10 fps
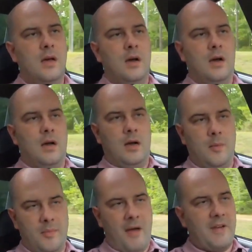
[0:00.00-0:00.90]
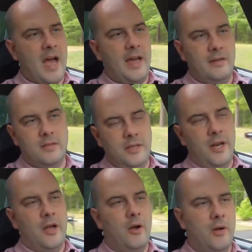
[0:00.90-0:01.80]
I've got, you
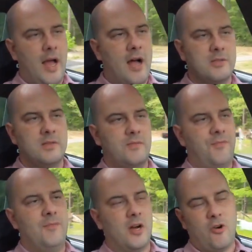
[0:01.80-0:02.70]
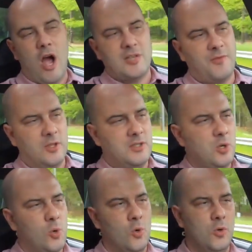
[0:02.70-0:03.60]
know, a garage full of
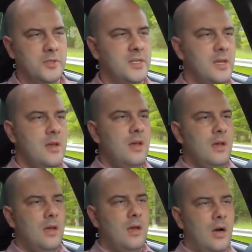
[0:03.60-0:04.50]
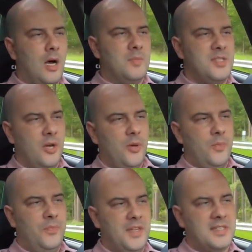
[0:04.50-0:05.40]
tools. So
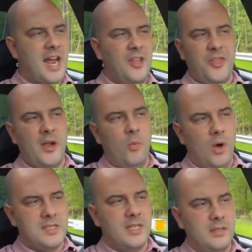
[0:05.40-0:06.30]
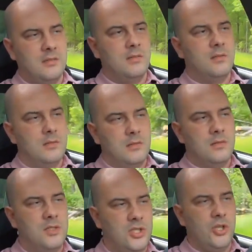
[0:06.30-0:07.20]
this kind of thing wasn't
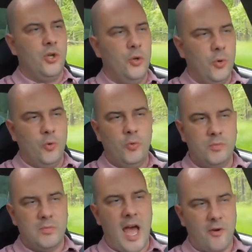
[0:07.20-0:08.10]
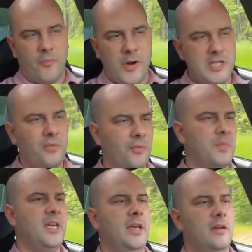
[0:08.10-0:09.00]
too out of reach for
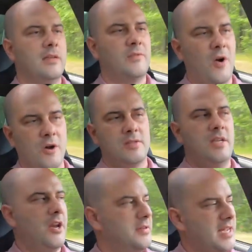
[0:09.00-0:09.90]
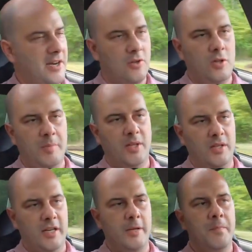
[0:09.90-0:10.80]
me as far as, you know, technical
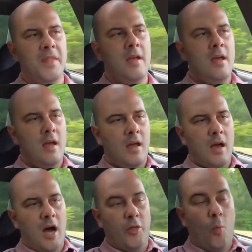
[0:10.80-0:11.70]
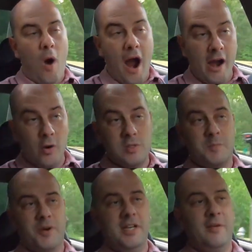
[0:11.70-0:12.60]
ability. The wiring was
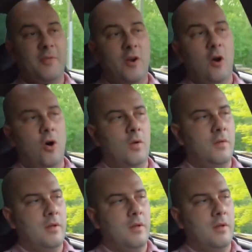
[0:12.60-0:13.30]
pretty difficult.